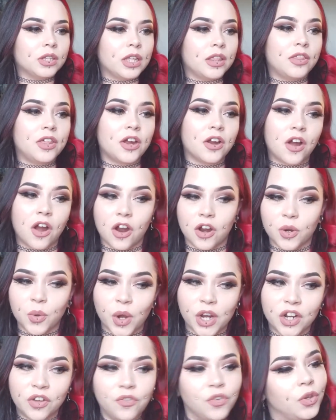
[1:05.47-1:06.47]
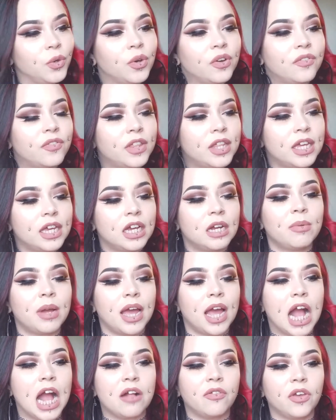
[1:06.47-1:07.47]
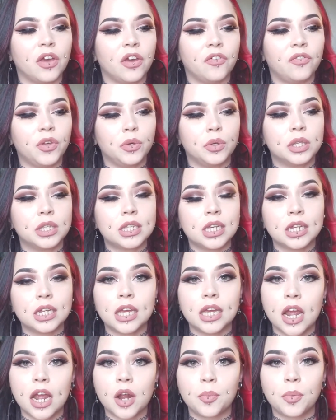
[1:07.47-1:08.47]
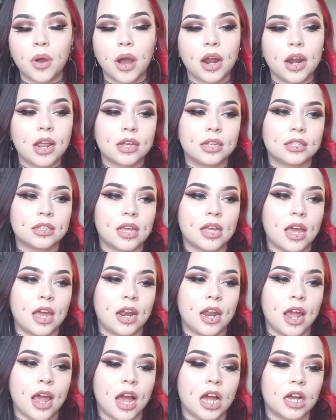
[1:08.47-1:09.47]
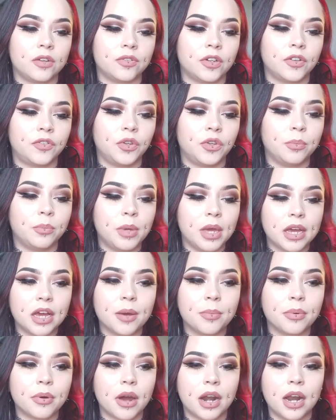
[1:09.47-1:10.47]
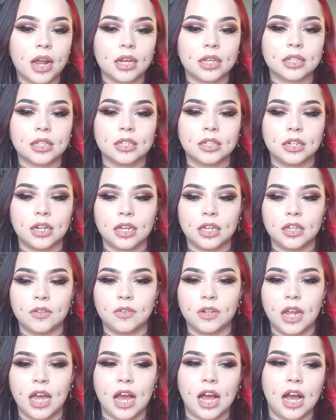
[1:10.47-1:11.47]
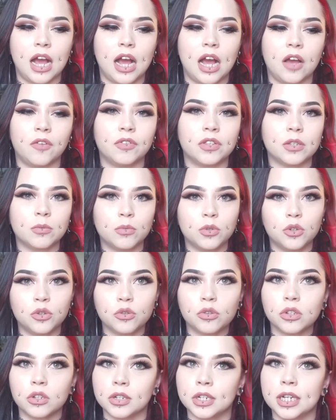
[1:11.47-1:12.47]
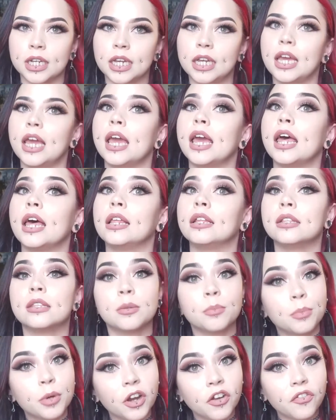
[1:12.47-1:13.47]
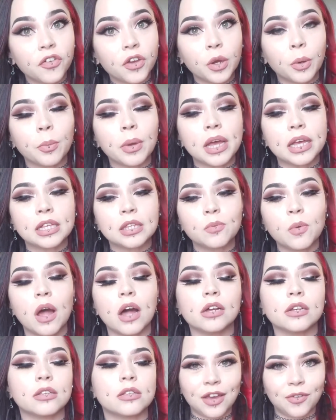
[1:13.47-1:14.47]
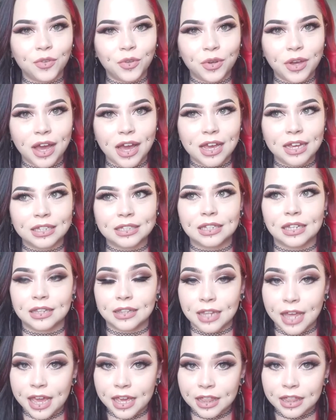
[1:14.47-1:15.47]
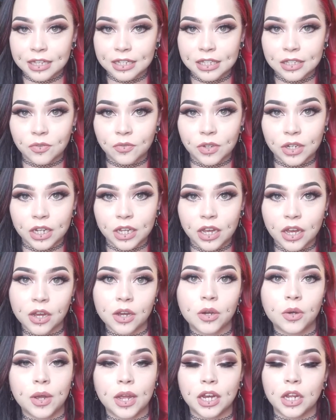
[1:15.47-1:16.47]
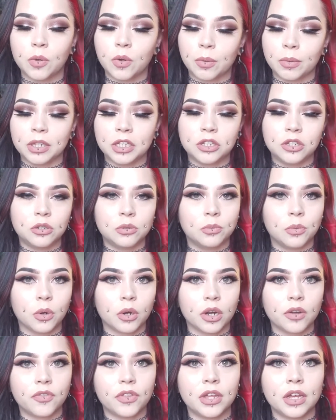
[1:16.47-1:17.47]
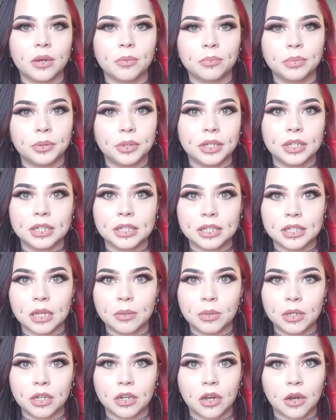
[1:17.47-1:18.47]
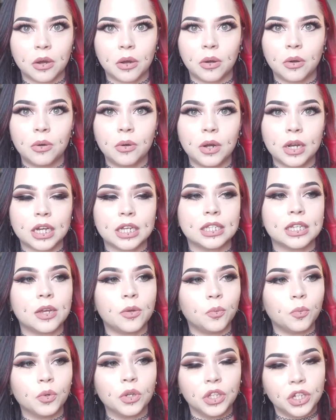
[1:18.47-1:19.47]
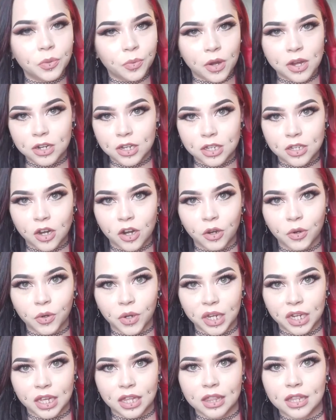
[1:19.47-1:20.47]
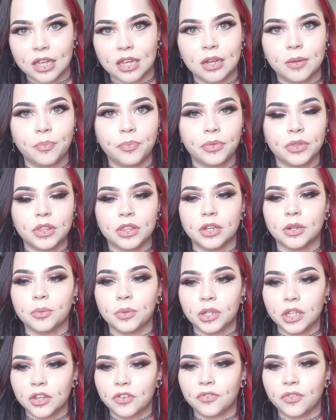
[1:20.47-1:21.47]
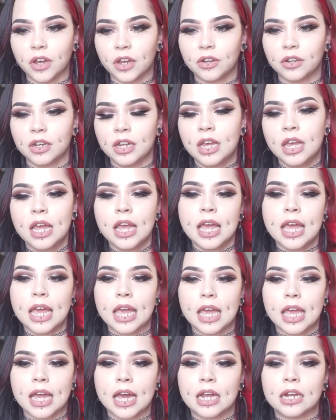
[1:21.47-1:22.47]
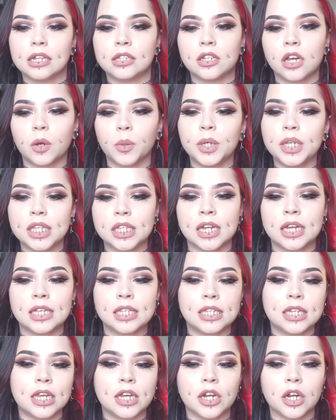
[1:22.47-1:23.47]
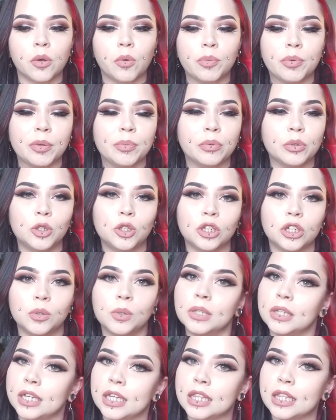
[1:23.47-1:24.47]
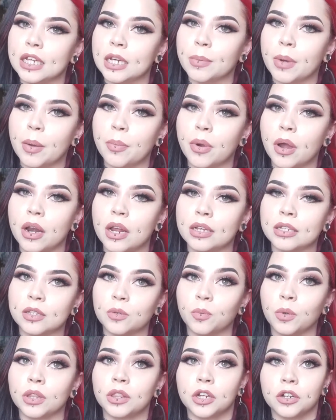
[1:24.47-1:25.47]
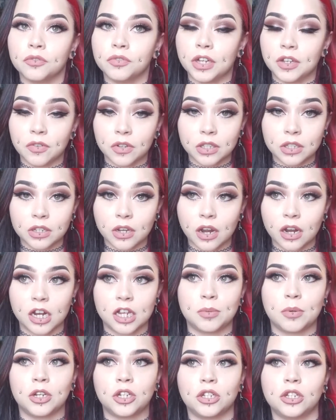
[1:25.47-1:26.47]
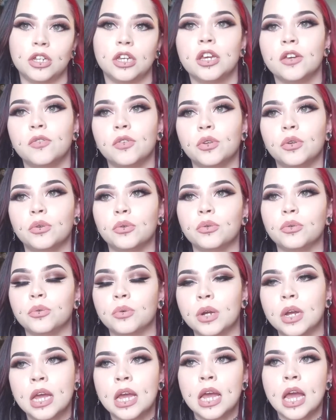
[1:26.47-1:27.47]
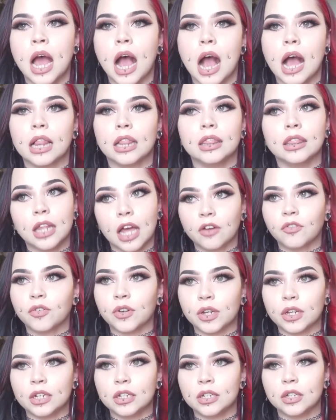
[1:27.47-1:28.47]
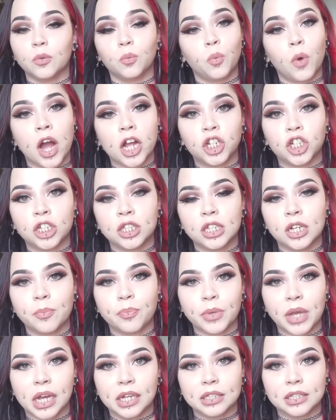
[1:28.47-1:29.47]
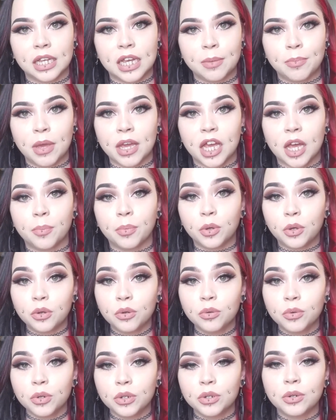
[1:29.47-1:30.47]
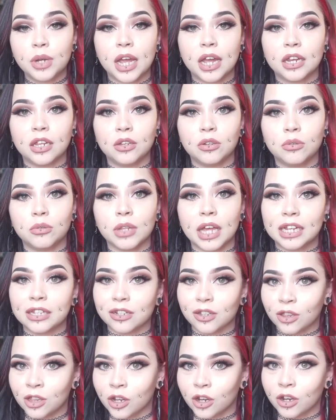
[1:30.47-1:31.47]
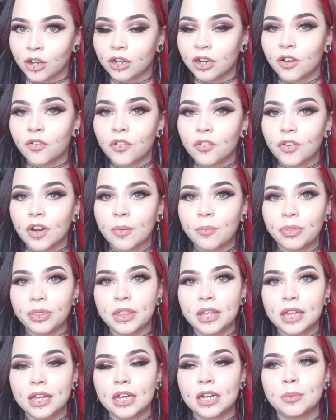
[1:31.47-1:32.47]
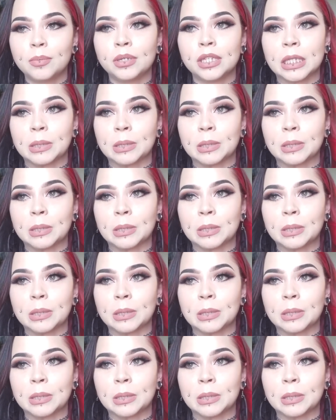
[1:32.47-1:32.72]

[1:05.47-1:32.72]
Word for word: There are quite a few of them. I have a few skincare products and I have a few makeup products, and then I even have some jewelry and some perfume as well. If you guys like this video and you want me to do more of them, please let me know because I really want to start creating them. They're really fun and it's always nice to hear what people genuinely think about products and what their favorites are, especially if you love watching them as a makeup guru and you like to learn from them.